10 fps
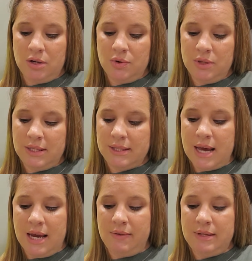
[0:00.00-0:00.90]
toward the
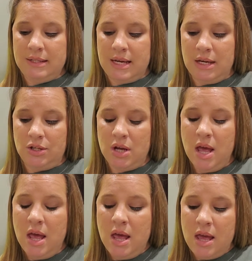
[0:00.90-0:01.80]
side of the stage
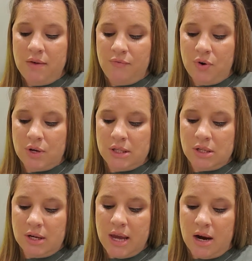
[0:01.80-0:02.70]
and
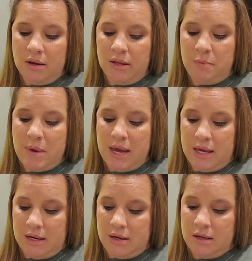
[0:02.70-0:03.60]
focused on Carolyn
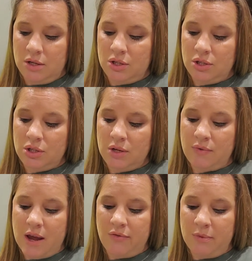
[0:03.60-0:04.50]
Payton. She
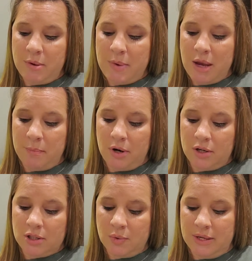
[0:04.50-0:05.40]
read from a paper,
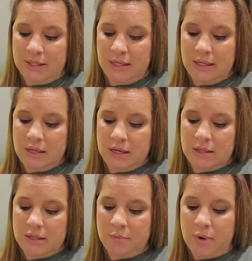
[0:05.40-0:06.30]
squinting
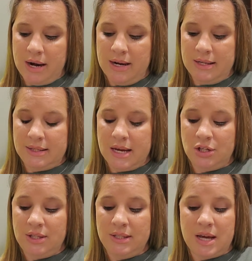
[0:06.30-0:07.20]
into the brightness as
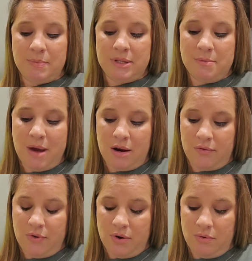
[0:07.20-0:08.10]
she stepped to the
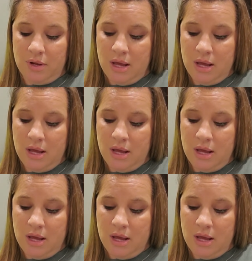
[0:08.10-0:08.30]
microphone.